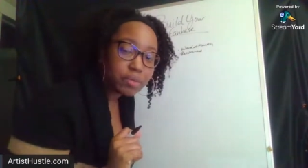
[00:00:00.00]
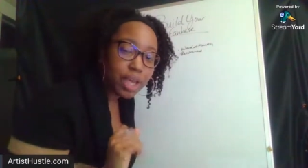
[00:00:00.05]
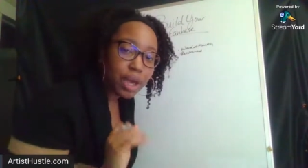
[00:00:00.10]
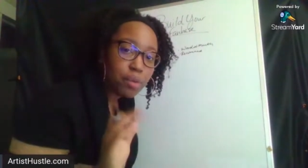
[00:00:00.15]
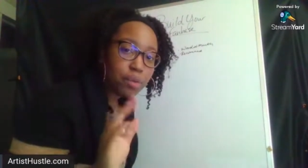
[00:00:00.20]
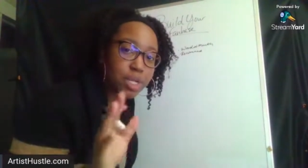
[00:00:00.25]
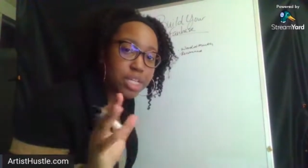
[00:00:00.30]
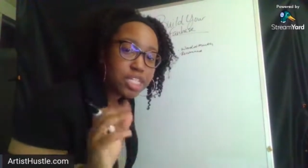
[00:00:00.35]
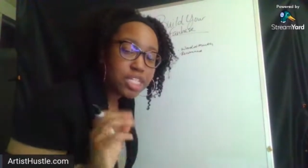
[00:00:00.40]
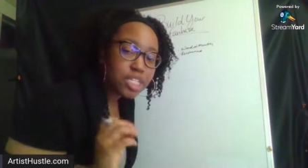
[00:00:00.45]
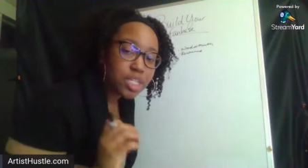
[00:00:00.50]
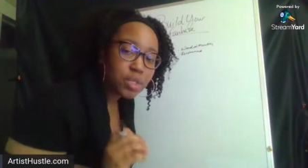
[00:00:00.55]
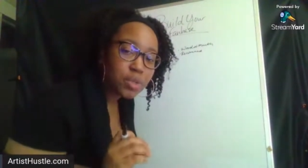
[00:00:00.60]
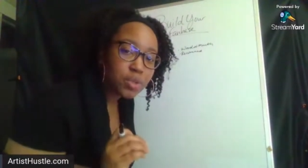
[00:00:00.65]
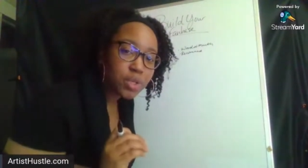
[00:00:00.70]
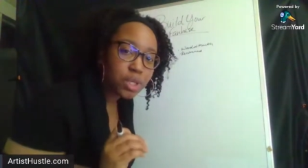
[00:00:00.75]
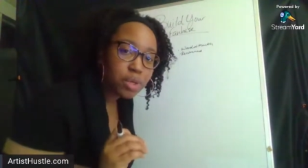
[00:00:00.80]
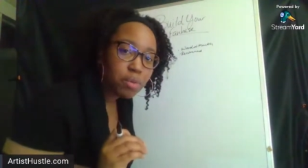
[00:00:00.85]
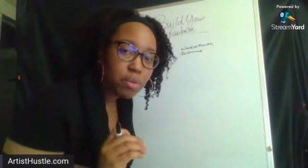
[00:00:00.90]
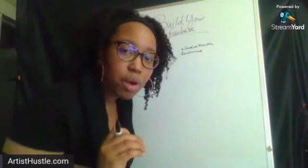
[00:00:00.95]
I want to see
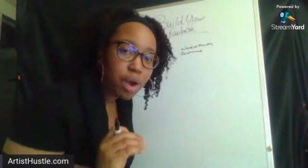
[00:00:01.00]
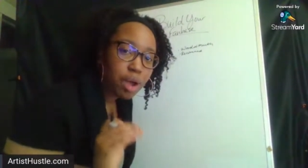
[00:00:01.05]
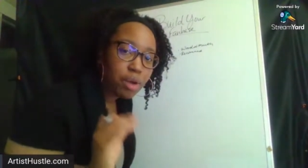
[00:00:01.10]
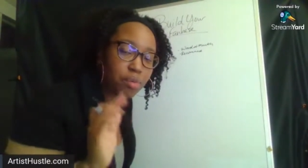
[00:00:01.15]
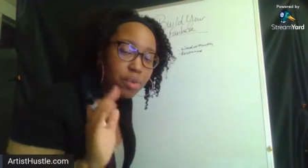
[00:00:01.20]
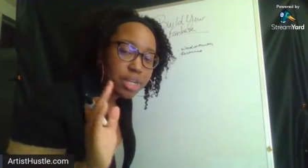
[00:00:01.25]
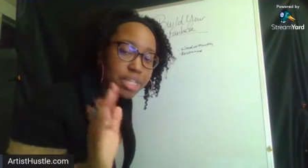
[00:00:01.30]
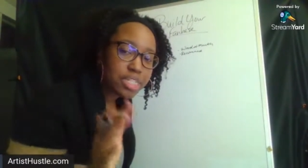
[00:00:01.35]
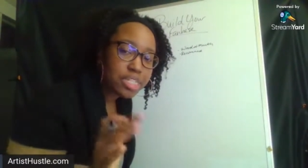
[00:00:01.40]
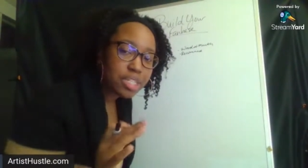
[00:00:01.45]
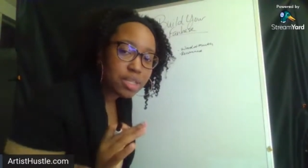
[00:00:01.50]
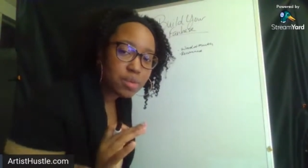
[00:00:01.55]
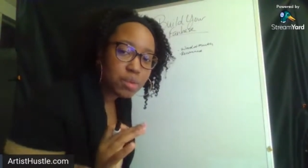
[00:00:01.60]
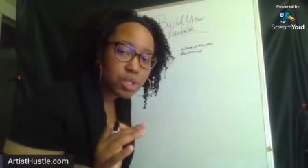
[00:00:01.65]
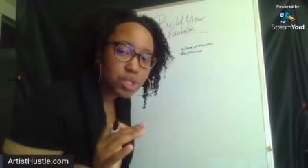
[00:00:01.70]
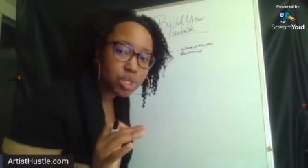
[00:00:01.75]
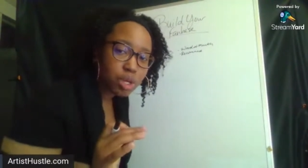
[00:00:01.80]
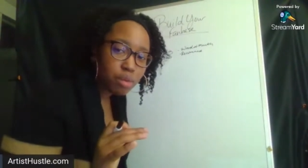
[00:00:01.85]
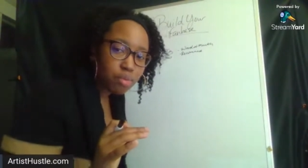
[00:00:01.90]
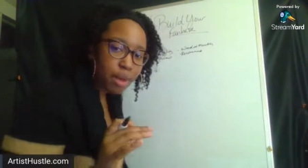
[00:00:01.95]
who you are. I want to see
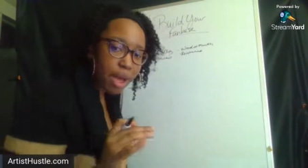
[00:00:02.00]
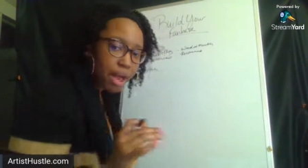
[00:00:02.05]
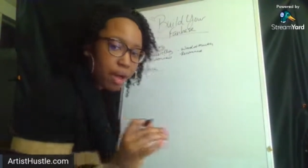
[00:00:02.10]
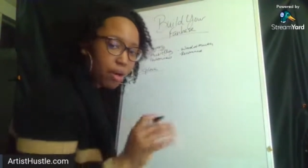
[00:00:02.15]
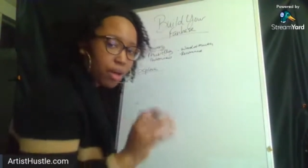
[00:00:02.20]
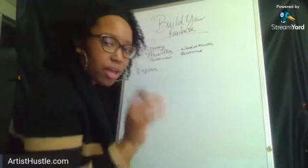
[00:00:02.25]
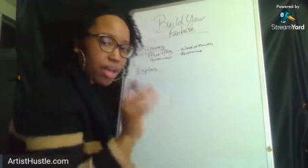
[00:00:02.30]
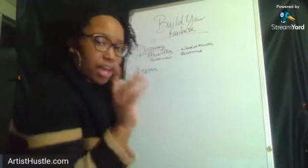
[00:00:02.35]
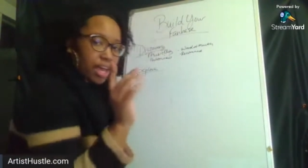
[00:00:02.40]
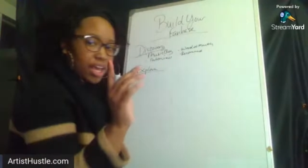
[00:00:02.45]
what you're about.